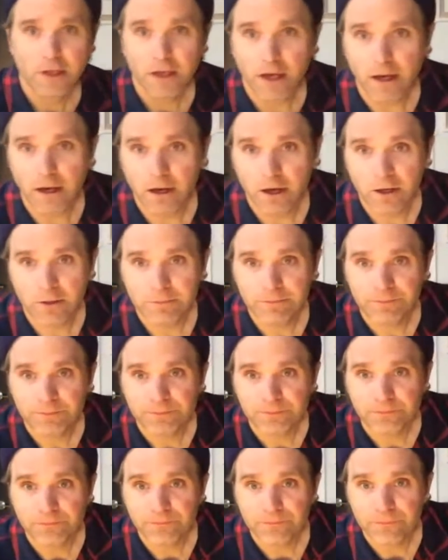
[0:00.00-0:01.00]
Um,
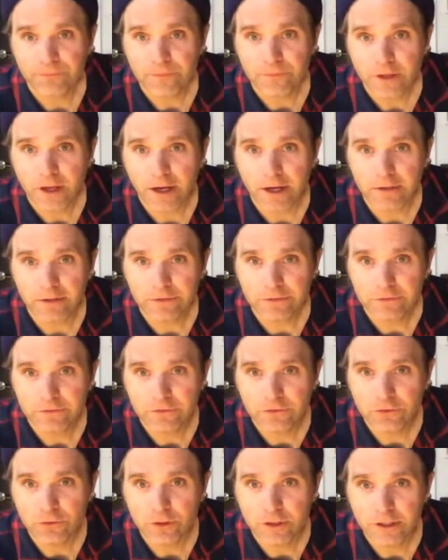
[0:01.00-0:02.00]
all right, let's
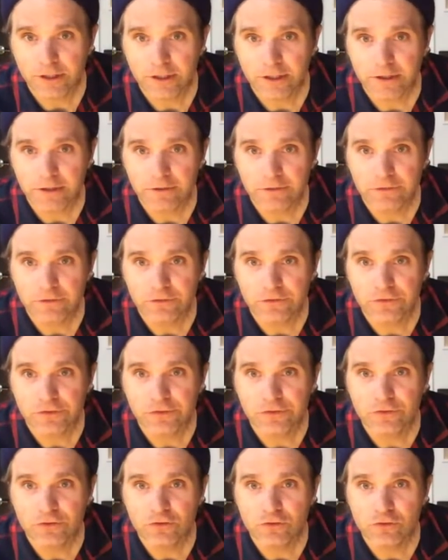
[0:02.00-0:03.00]
do uh, let's do
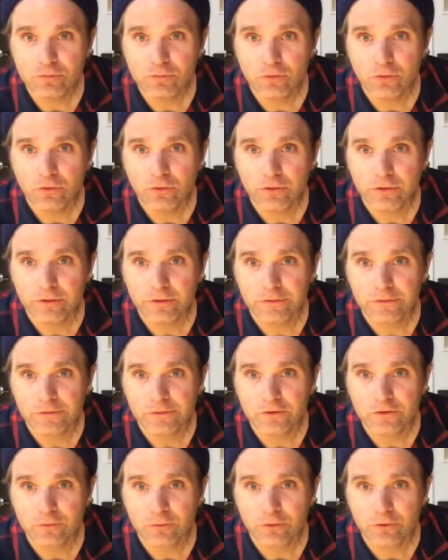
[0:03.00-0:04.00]
two more
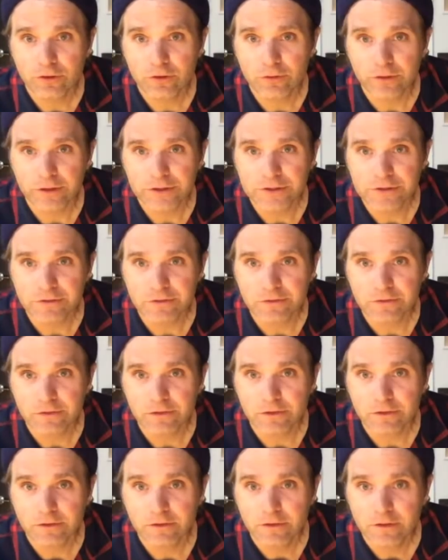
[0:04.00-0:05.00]
two more questions
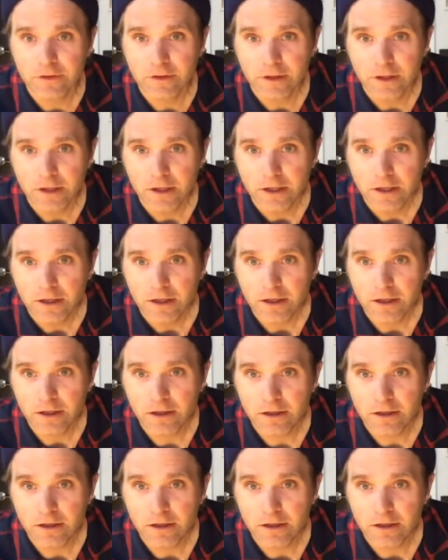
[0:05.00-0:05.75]
here.